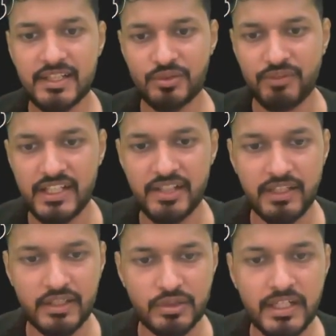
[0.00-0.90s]
So when it
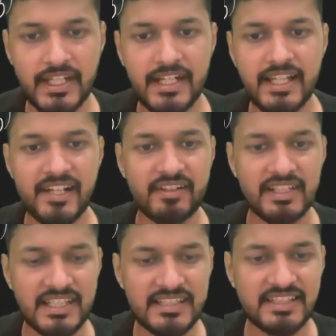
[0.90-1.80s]
will go ahead and
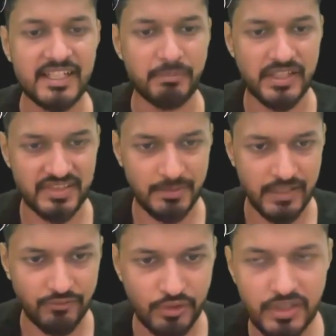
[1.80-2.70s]
release the number
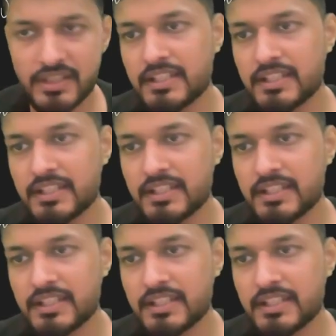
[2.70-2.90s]
semaphore,